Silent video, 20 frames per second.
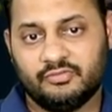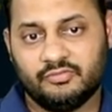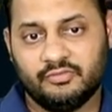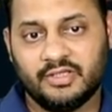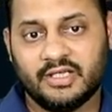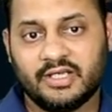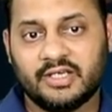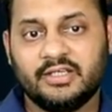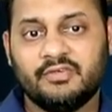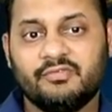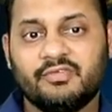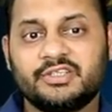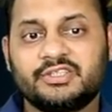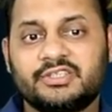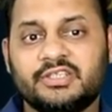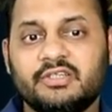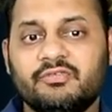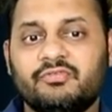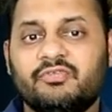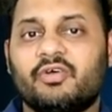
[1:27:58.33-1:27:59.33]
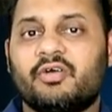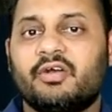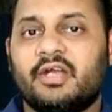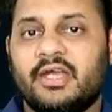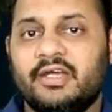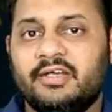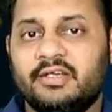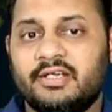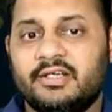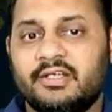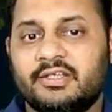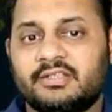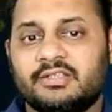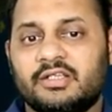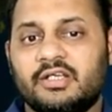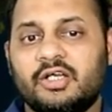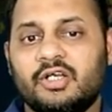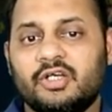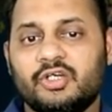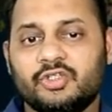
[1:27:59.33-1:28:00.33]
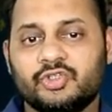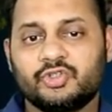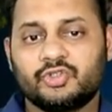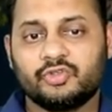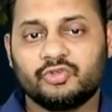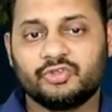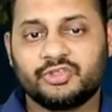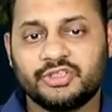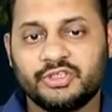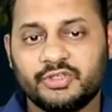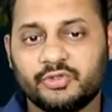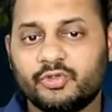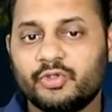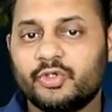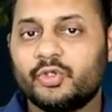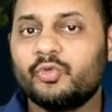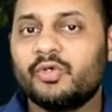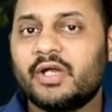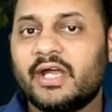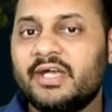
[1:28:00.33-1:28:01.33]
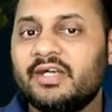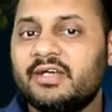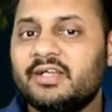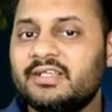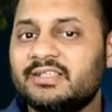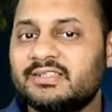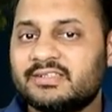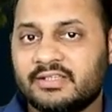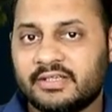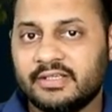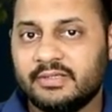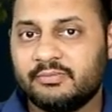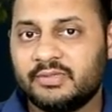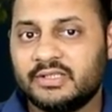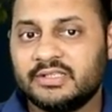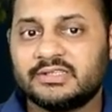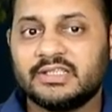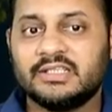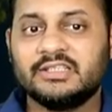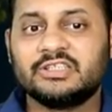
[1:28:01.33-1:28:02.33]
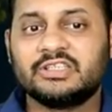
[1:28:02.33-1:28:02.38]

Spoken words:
We are investing for 90 days. So 0 to 90 is 3 months and